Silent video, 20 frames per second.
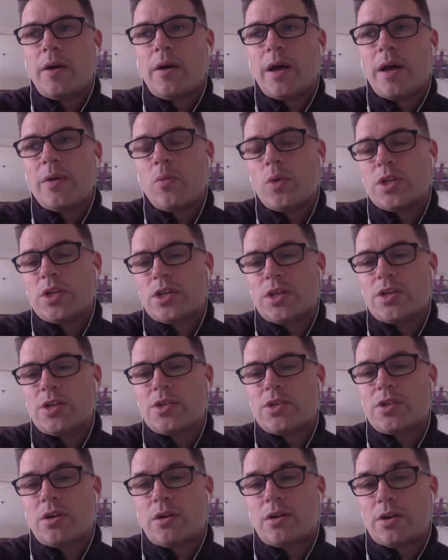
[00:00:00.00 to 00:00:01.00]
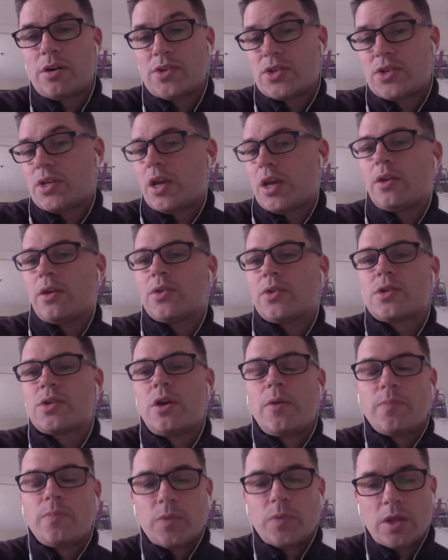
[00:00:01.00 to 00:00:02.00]
which is our sales.
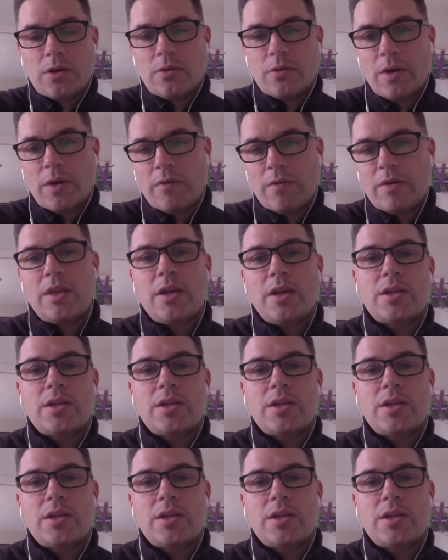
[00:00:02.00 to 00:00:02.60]
Everything is